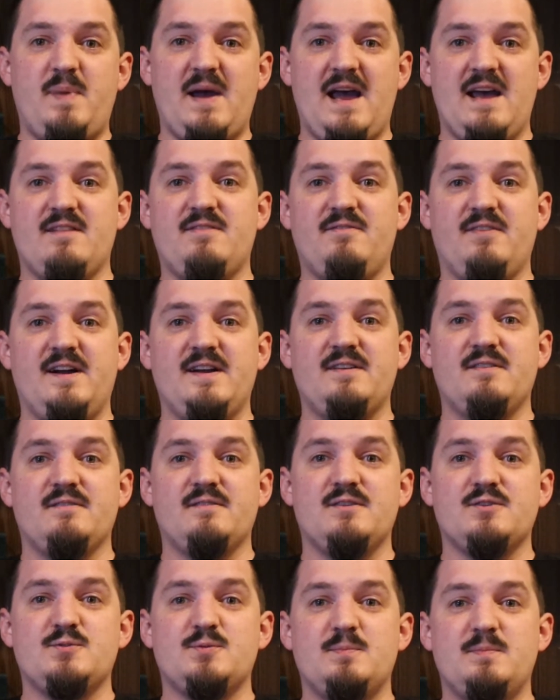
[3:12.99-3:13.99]

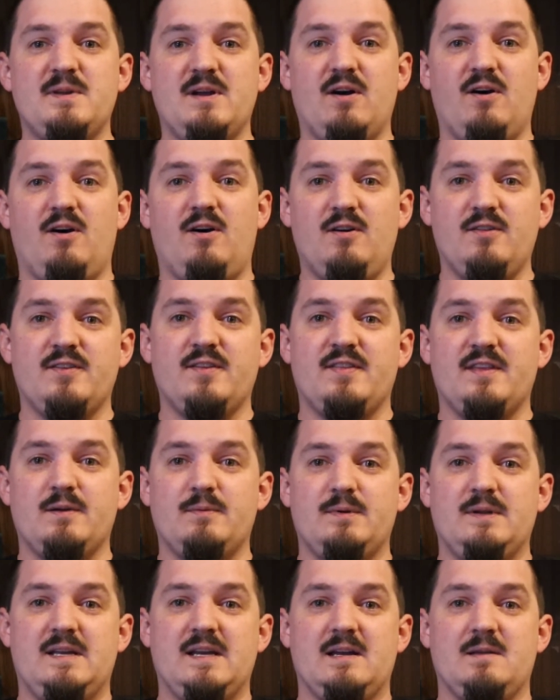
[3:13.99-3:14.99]
Pathfinder, this would be all that they
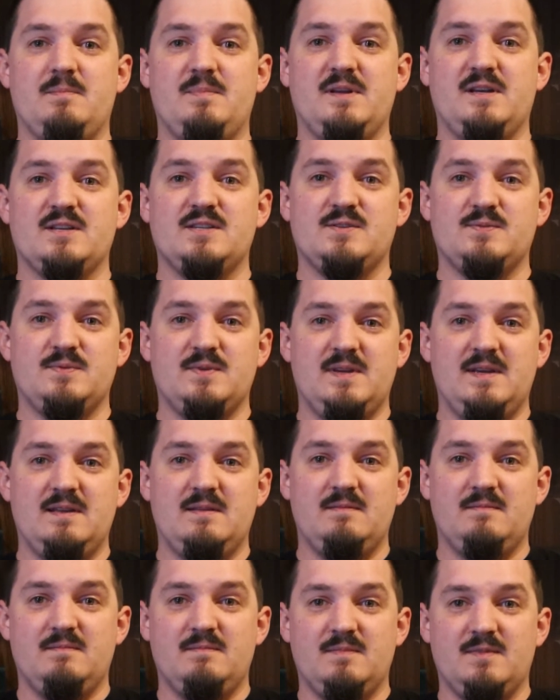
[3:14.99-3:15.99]
would get, because
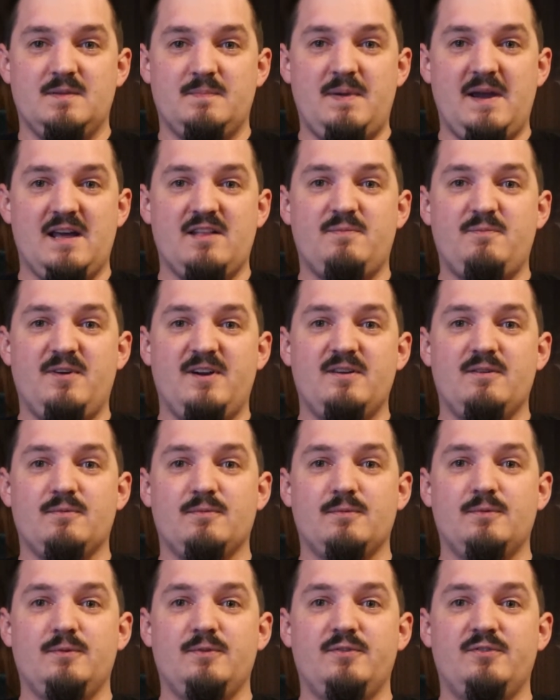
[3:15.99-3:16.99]
in the Pathfinder
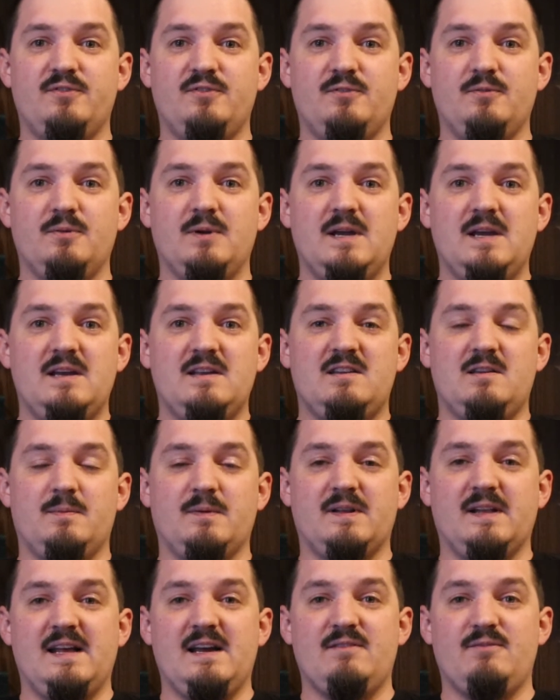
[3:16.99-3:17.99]
rules you
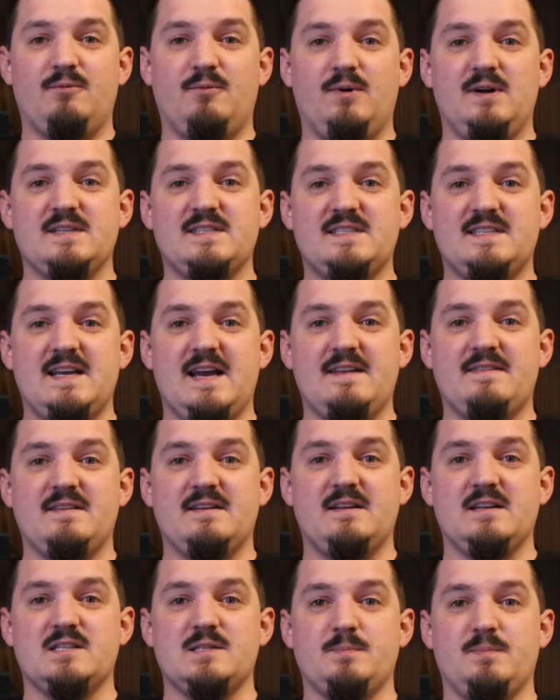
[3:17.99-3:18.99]
typically have one stat
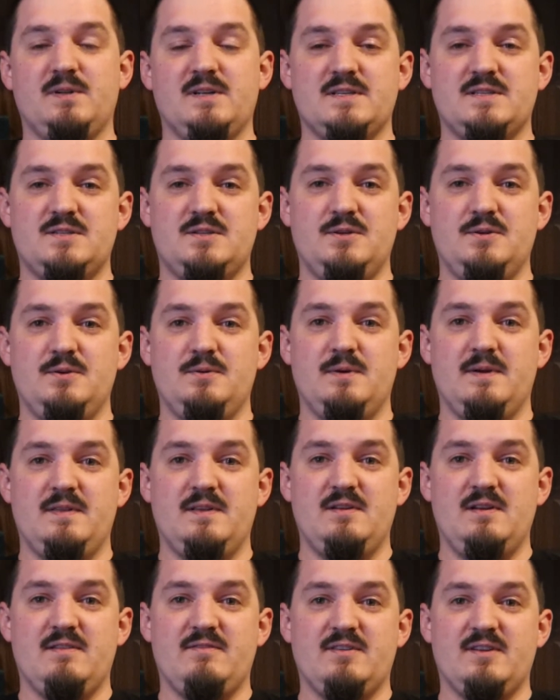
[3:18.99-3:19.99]
that gets a +2,
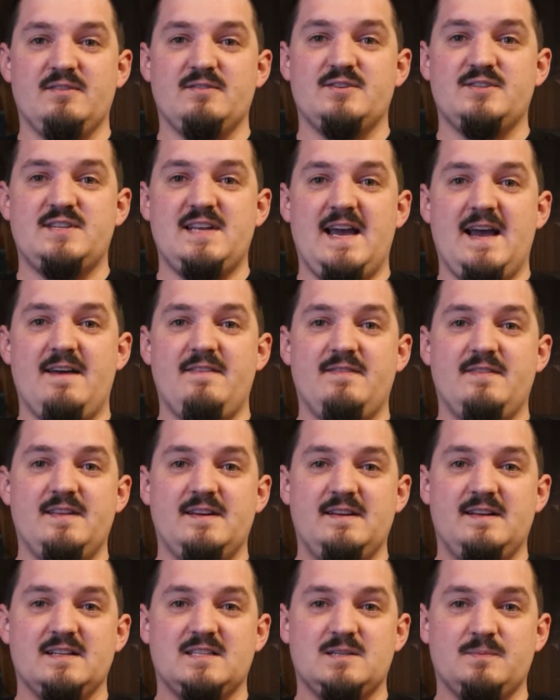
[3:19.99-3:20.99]
and then you have another stat
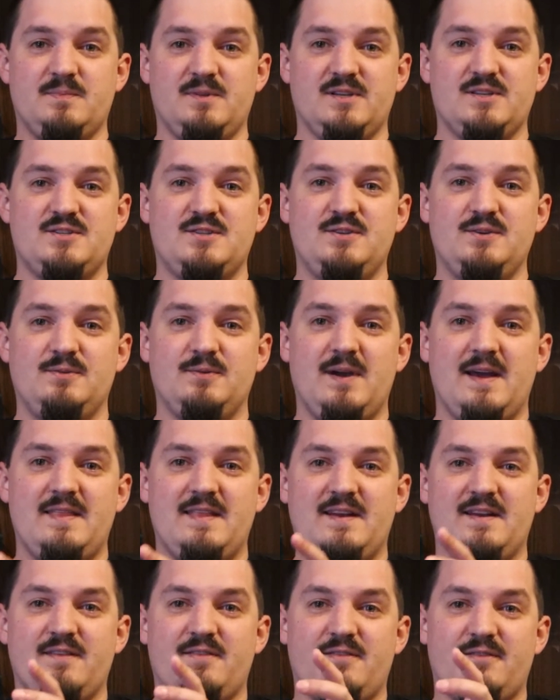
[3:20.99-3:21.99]
that gets a +2,
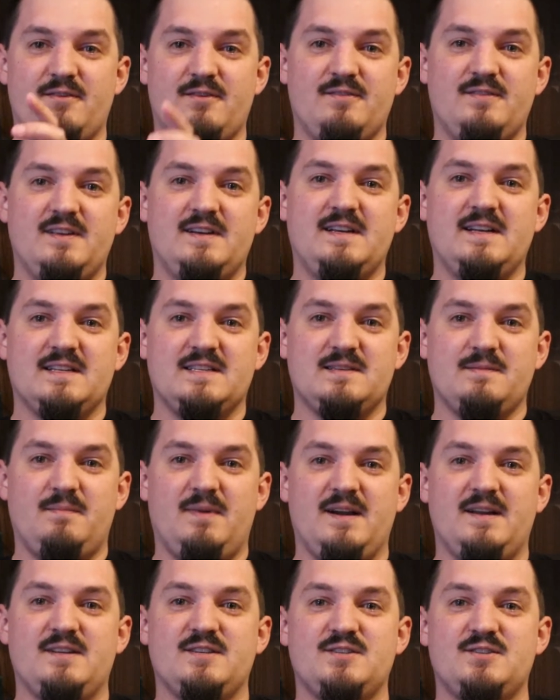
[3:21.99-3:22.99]
and then a third that gets a
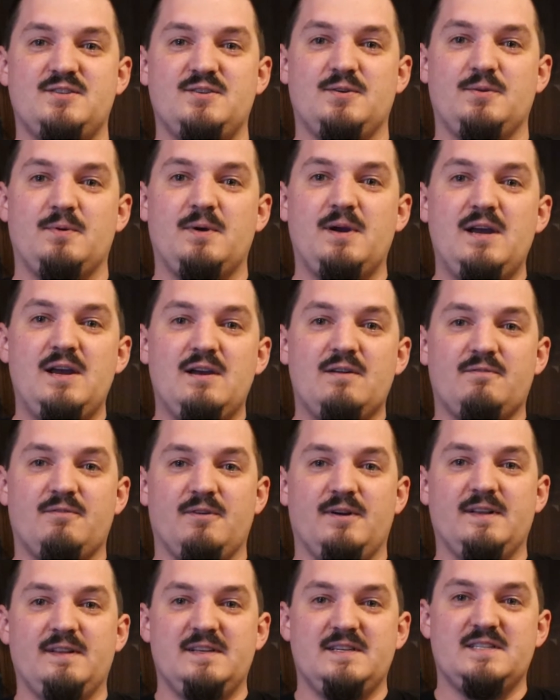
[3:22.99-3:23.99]
-2
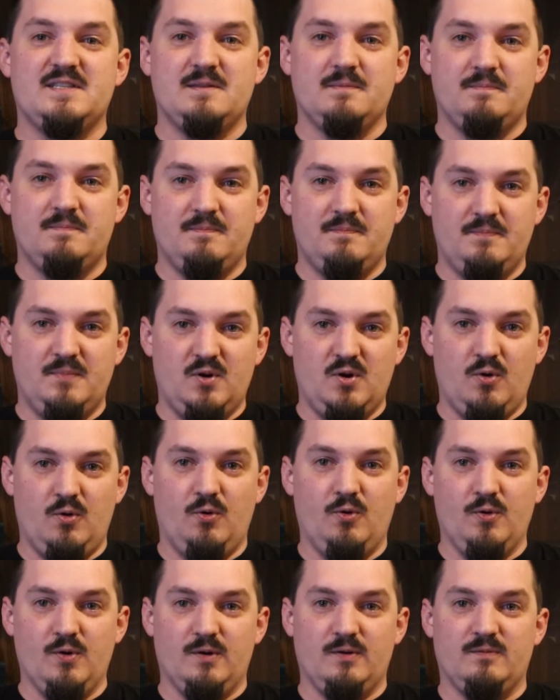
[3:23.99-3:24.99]
for at least the
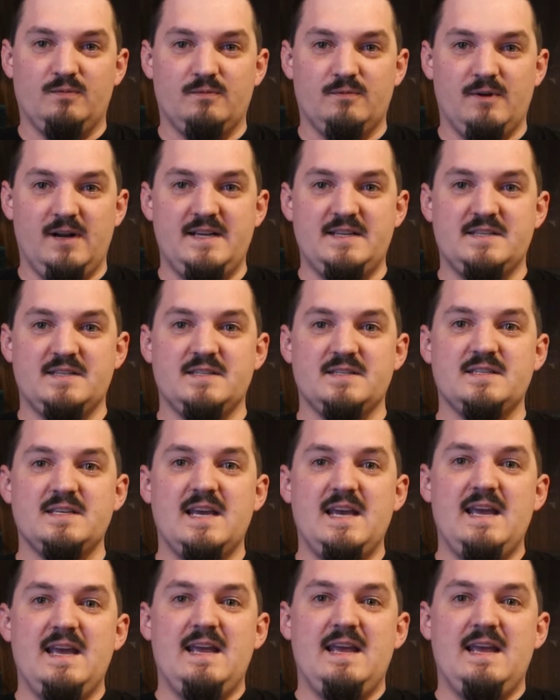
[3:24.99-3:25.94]
core races.